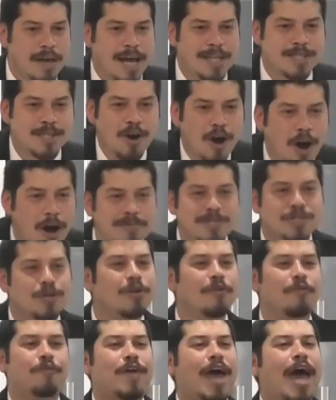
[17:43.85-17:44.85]
And so
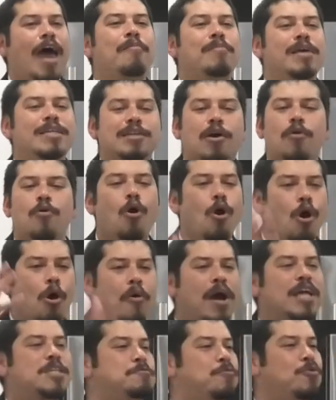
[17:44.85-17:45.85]
homeschooling families are
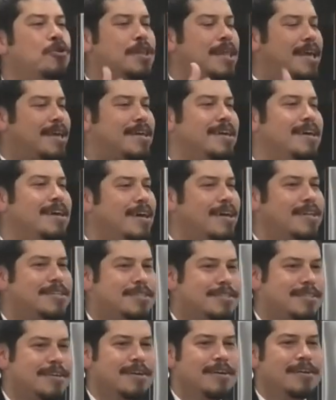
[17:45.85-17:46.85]
always putting their
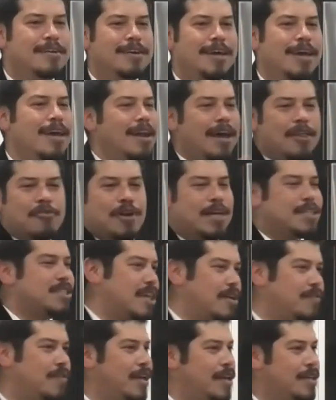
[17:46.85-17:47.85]
kids in other
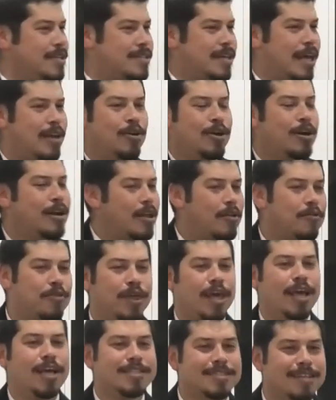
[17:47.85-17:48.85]
activities and learning other
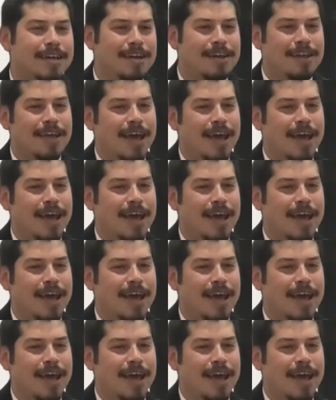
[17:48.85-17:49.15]
things,